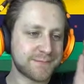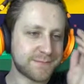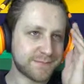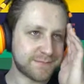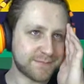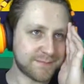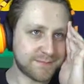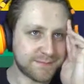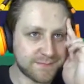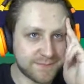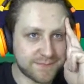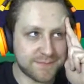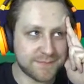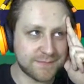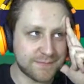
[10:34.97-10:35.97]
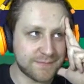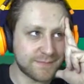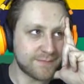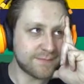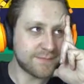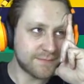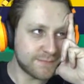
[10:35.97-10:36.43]

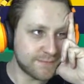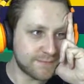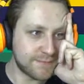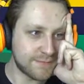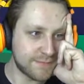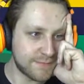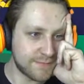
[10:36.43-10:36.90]
[no speech]